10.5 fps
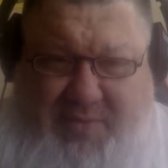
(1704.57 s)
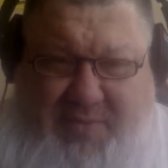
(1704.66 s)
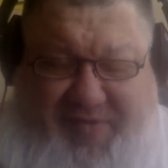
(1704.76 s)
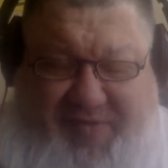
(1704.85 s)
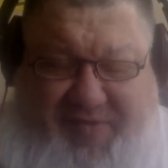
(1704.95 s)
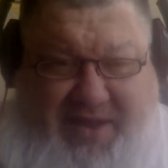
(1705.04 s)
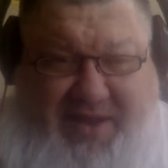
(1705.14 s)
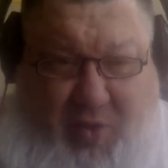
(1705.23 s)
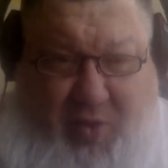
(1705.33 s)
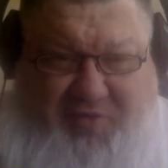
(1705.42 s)
staying
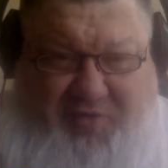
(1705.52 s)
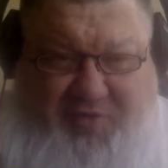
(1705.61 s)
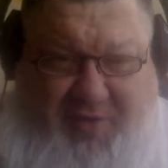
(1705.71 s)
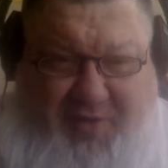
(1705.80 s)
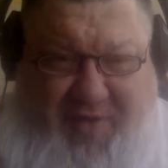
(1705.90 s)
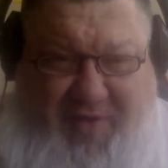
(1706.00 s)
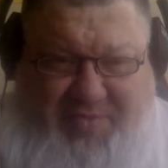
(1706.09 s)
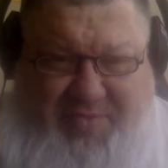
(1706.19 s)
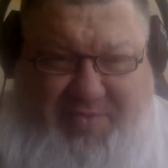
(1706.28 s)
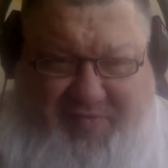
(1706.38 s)
closer to their
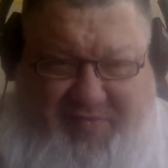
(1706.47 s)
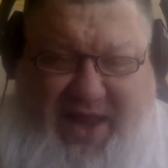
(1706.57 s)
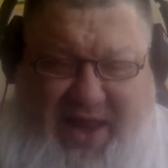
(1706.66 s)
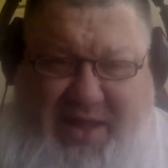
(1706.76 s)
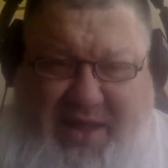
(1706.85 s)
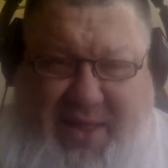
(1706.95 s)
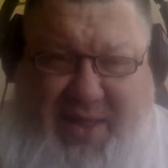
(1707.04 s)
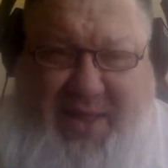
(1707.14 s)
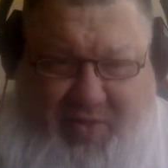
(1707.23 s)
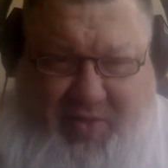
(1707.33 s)
families today and
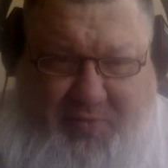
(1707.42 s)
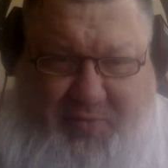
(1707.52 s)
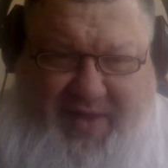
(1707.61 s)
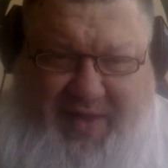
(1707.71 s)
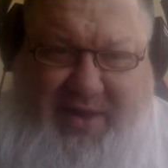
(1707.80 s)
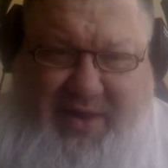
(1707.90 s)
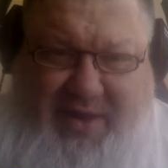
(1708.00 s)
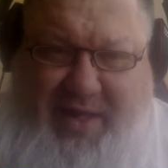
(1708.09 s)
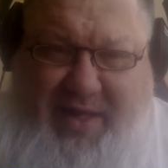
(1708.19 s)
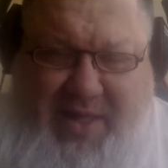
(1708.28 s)
being close and
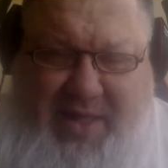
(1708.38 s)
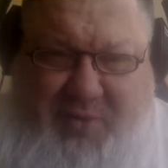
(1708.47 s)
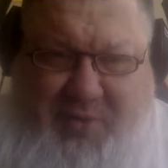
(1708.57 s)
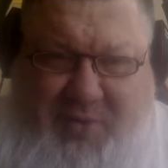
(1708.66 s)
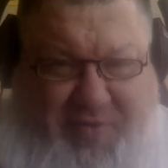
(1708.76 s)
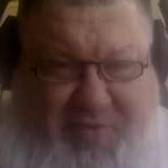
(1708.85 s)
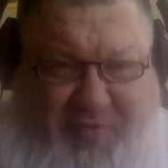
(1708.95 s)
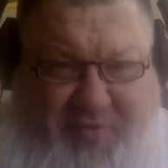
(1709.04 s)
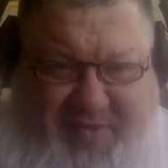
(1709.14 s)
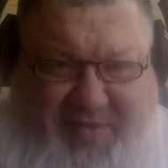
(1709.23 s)
with their
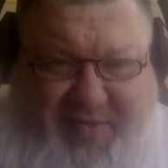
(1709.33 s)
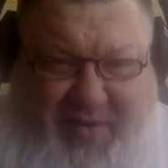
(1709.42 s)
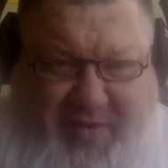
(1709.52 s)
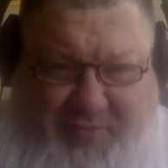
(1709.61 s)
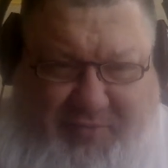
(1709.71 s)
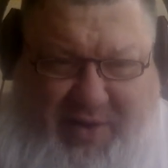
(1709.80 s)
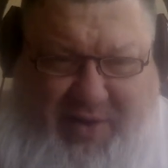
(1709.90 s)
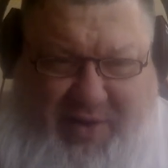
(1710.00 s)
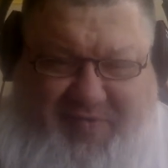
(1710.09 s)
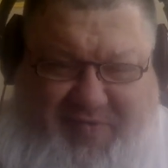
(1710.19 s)
friends and loved
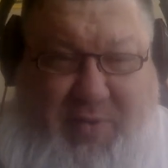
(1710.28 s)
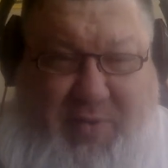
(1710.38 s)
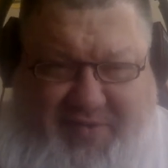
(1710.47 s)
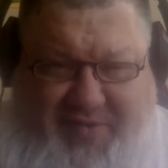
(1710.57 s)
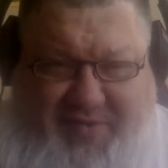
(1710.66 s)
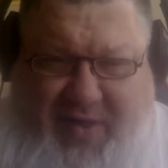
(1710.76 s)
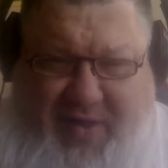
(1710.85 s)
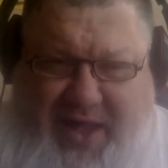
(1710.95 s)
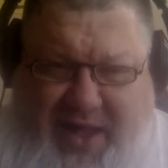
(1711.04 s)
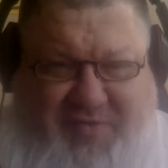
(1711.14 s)
ones. So yes,
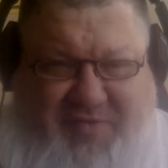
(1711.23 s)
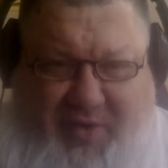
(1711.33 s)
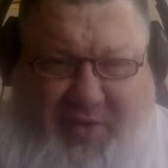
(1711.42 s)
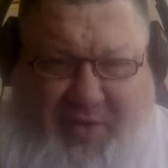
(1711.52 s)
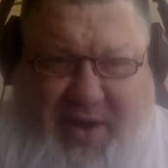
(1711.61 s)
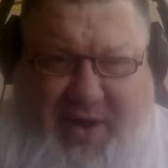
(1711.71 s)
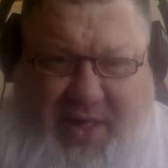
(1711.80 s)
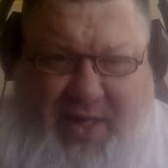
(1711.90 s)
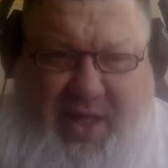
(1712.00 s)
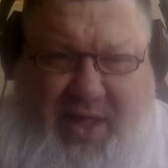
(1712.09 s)
it's a very
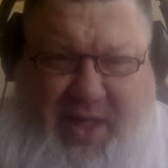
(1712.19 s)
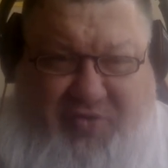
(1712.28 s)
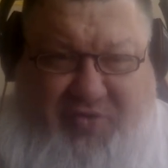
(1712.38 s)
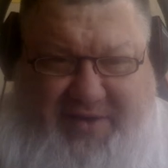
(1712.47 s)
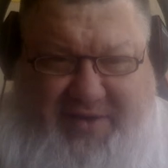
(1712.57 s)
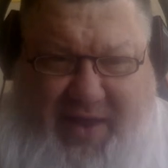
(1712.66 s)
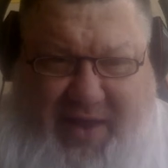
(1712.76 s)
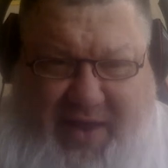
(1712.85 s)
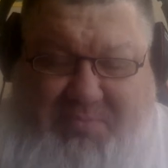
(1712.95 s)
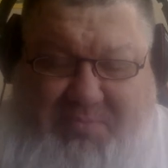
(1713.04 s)
trying
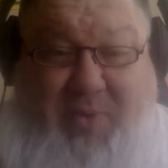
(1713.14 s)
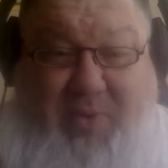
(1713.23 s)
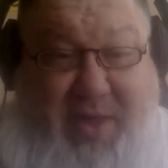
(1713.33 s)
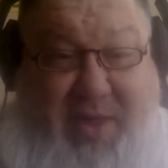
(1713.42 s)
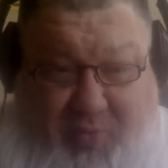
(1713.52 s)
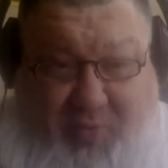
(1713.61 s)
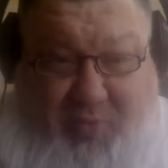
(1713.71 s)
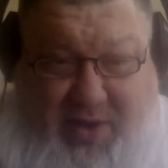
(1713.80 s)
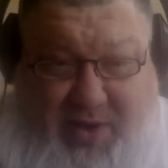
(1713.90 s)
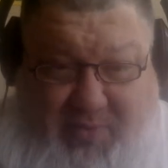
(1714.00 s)
time, but we'll get through
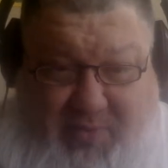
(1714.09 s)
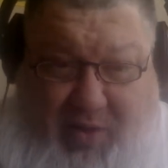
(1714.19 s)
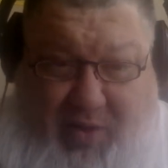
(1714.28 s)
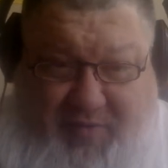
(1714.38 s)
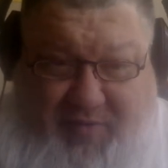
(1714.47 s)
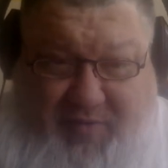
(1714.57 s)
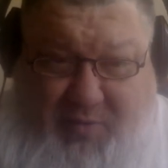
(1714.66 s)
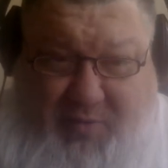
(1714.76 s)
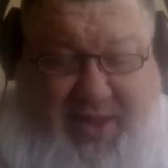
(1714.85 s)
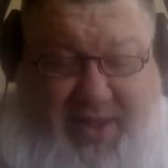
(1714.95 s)
it. We all do.
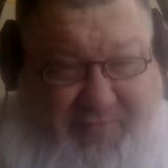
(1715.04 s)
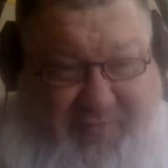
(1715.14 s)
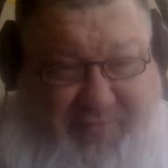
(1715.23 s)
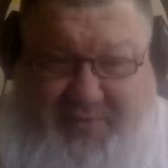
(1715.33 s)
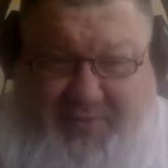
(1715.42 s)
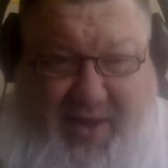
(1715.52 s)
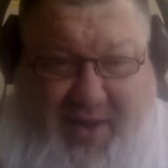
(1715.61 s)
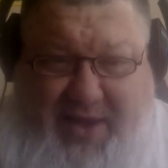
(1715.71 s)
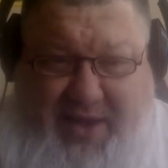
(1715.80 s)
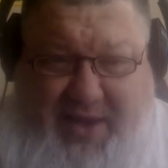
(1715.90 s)
We've done
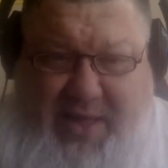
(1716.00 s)
it.